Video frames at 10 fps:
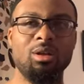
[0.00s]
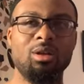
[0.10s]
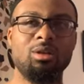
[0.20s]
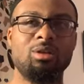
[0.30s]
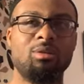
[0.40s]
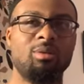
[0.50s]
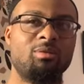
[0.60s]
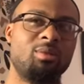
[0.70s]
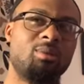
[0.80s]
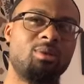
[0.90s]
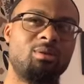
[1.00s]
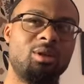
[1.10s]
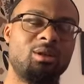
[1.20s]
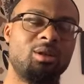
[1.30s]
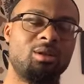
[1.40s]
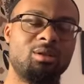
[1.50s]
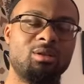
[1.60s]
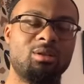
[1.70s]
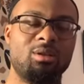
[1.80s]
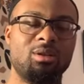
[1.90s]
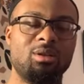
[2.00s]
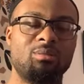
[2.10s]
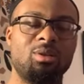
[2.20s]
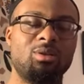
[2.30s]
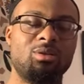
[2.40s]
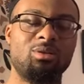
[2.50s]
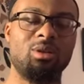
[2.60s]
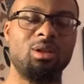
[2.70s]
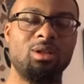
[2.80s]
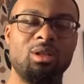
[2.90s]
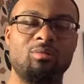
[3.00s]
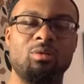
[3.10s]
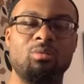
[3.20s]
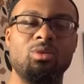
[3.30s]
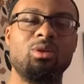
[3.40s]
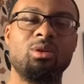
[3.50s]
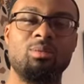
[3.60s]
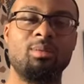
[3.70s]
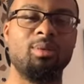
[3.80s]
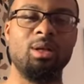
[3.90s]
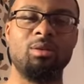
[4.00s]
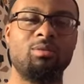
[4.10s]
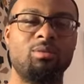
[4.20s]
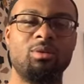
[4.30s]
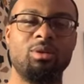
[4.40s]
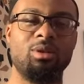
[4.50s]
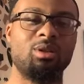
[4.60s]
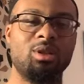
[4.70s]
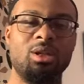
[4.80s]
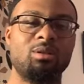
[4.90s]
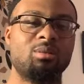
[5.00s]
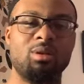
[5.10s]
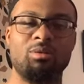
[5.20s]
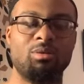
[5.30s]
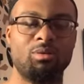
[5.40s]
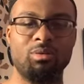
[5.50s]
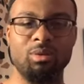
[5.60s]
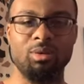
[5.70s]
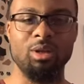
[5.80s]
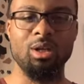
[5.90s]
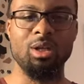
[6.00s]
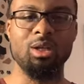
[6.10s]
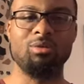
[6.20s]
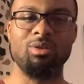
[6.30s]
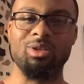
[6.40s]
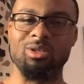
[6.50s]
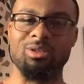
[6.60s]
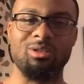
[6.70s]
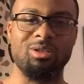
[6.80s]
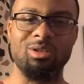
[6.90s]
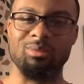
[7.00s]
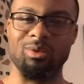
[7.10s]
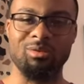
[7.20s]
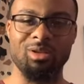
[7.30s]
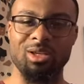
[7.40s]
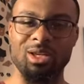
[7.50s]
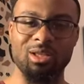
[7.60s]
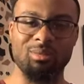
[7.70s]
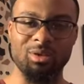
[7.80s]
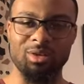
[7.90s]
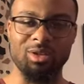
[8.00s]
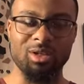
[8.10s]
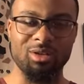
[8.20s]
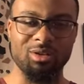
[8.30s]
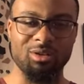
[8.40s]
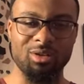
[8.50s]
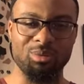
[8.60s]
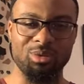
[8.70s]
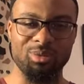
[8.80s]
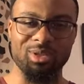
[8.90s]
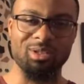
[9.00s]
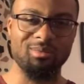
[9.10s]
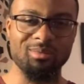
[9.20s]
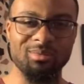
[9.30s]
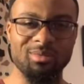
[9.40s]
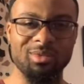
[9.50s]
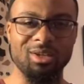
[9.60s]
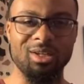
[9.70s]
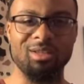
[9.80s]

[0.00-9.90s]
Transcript: And so the Prophet Muhammad recognized it, sallallahu alaihi wasallam. He's using the example of Musa to propel him forward, to change himself going forward, even though he, sallallahu alaihi wasallam, already had the perfect character in the moment, right?